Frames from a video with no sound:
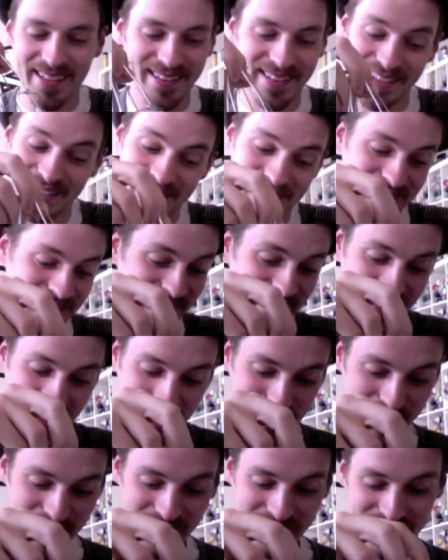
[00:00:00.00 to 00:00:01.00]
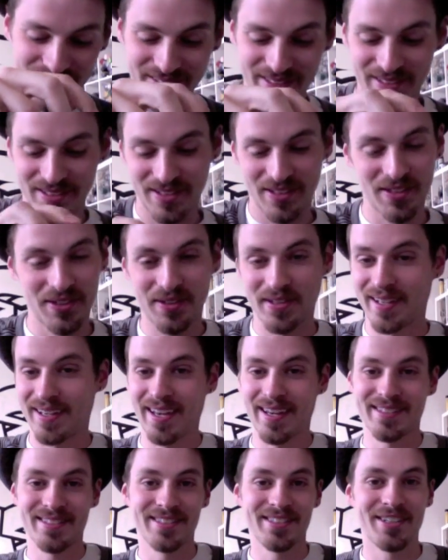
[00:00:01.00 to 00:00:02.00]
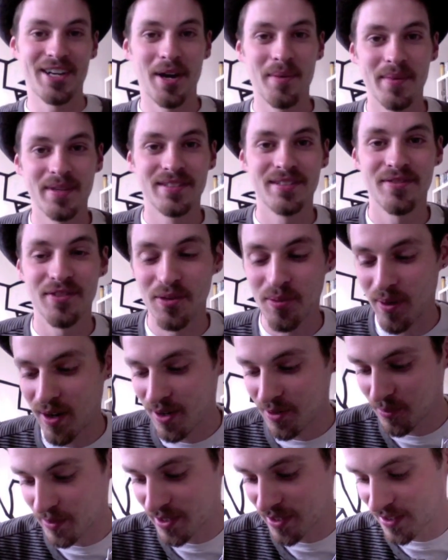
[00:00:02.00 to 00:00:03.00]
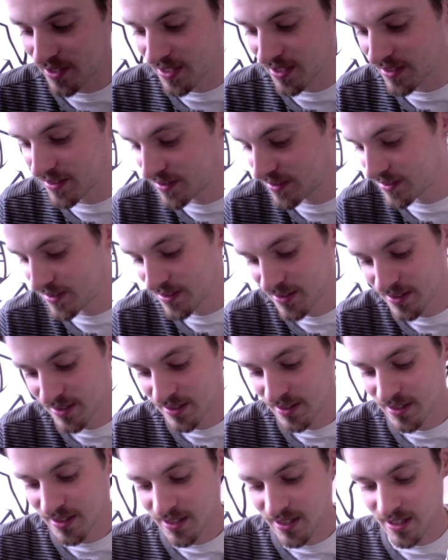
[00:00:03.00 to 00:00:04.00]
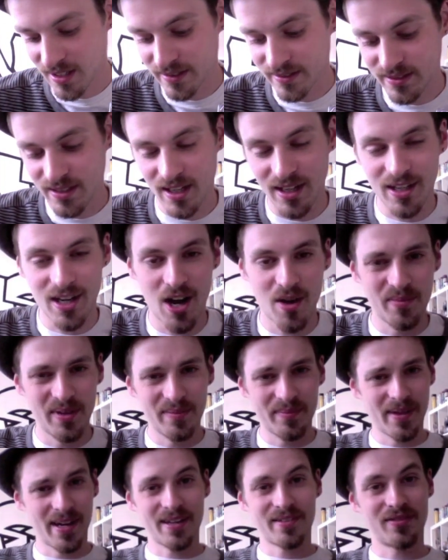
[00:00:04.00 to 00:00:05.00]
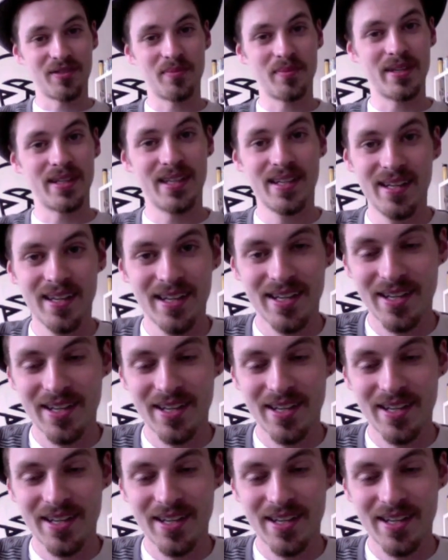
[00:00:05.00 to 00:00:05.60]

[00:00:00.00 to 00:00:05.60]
let's see. I mean, you can guess in the comments if you want. Winner gets a comment back from me.